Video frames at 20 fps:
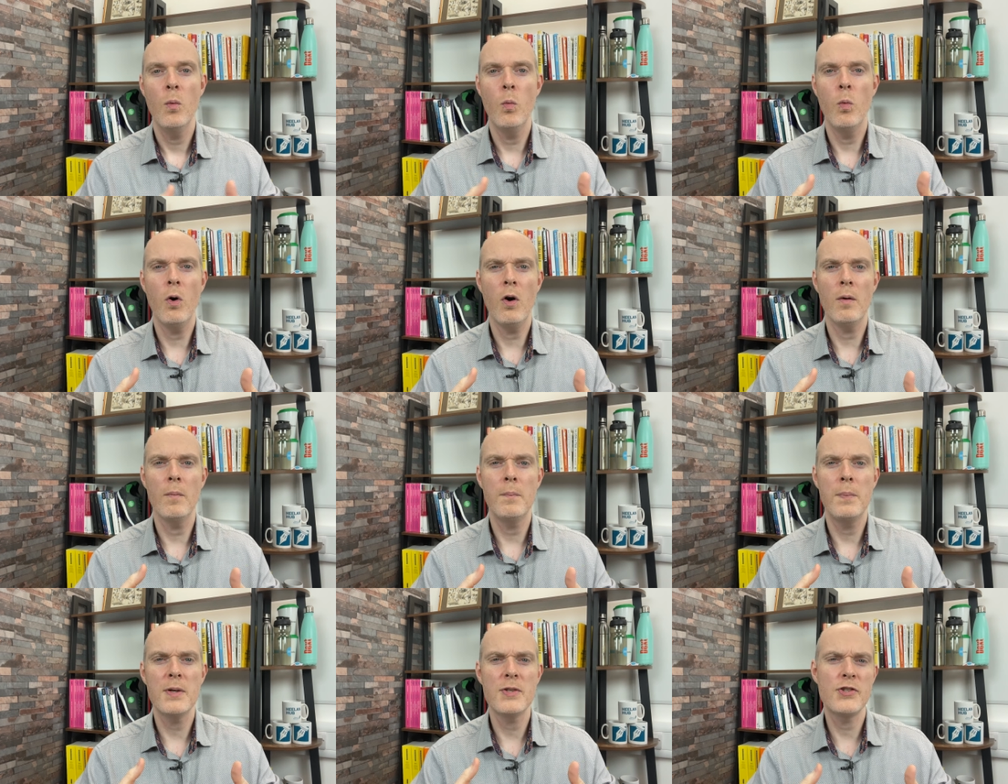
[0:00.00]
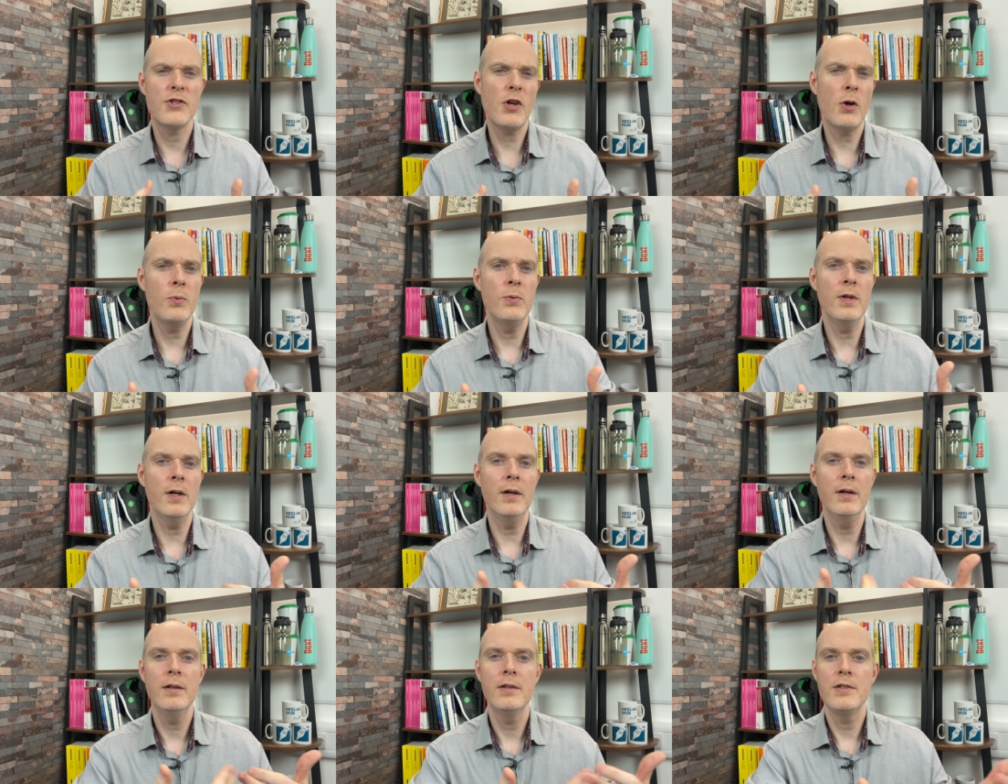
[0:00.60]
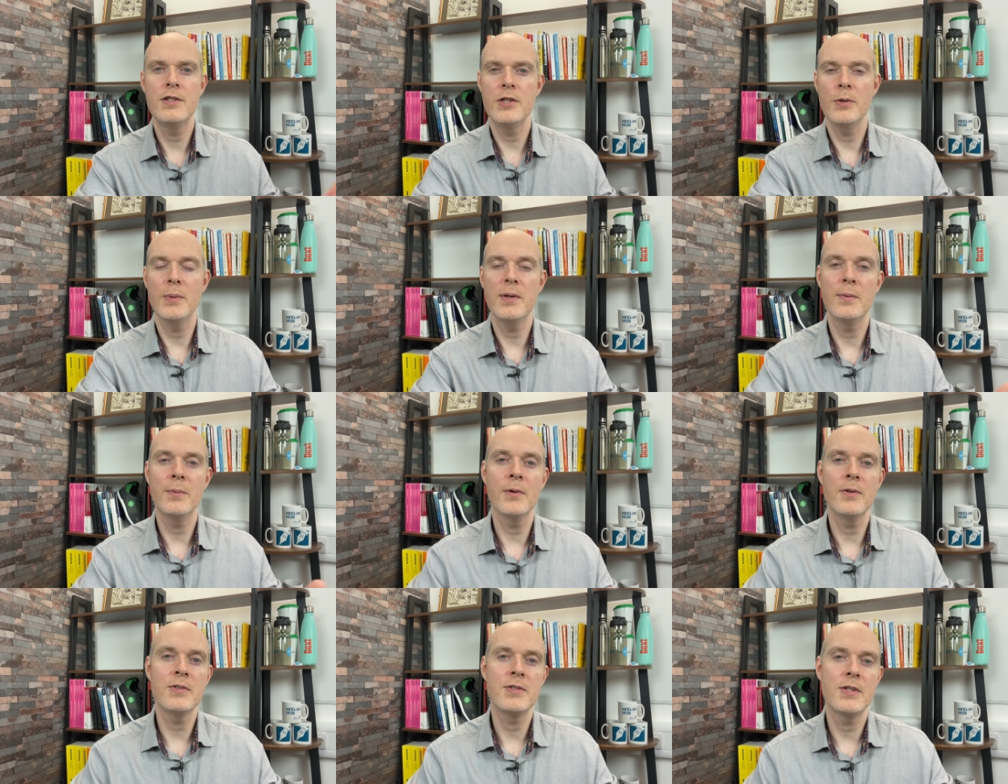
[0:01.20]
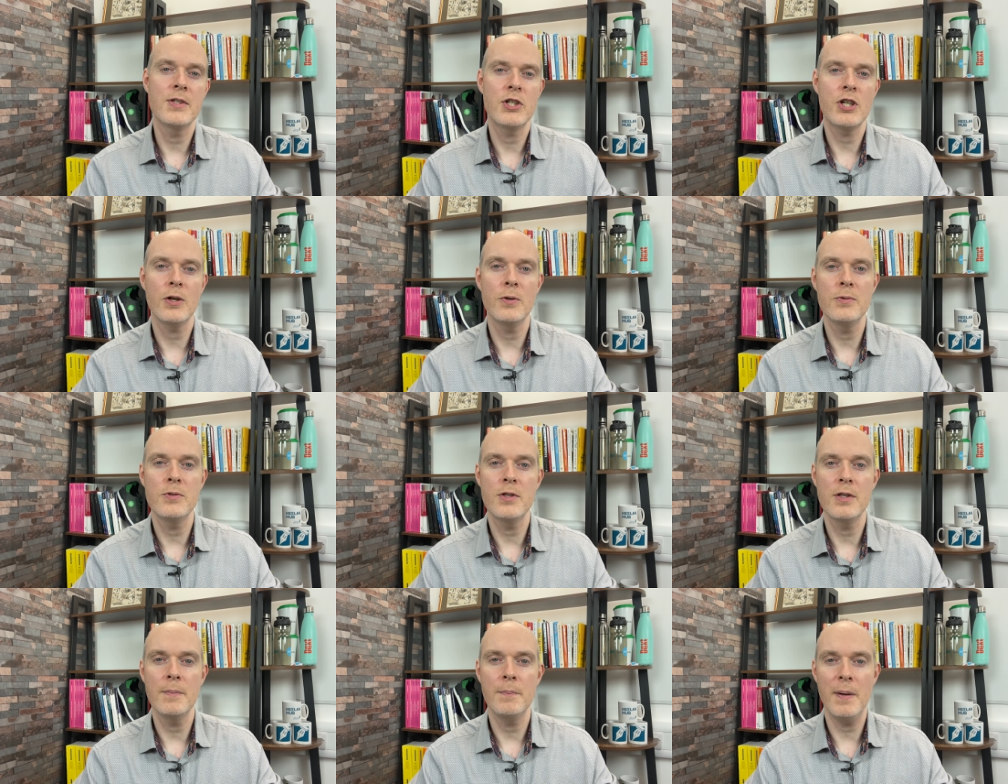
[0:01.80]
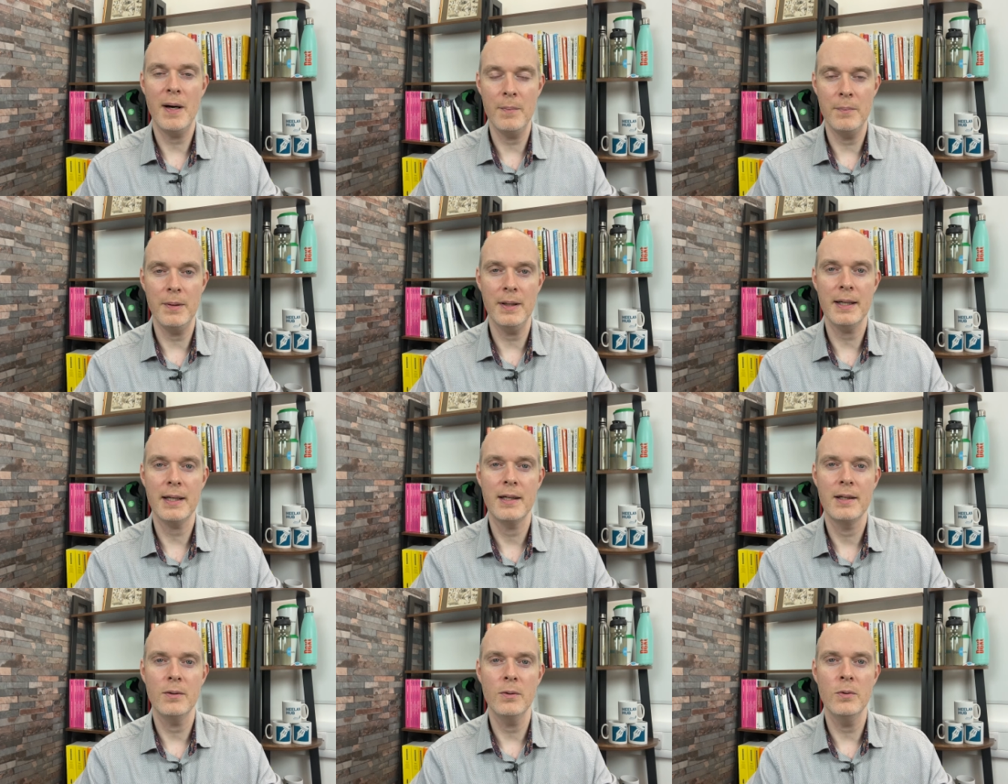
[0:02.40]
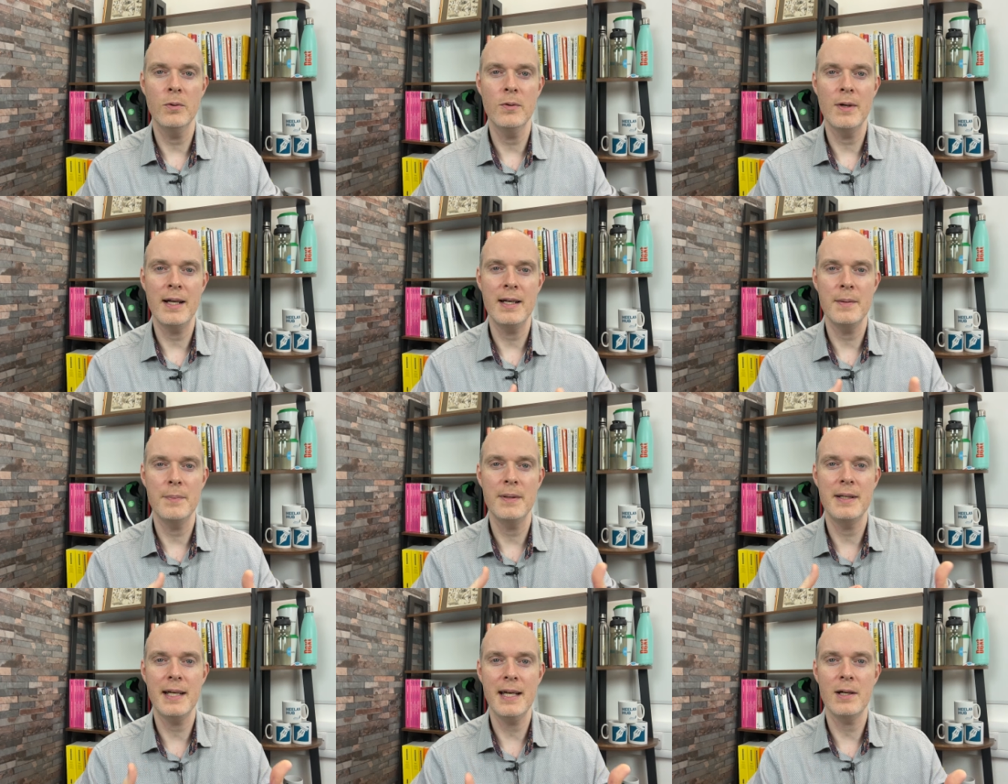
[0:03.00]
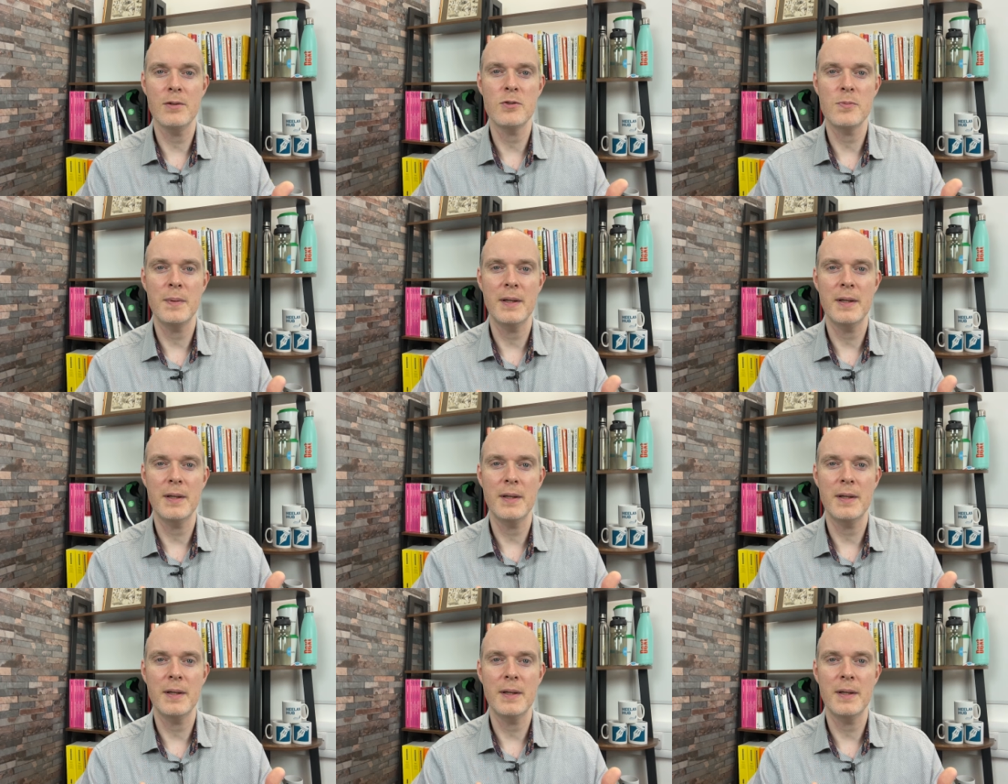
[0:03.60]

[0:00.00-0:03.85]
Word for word: what persona do we want to show to the public or anybody else?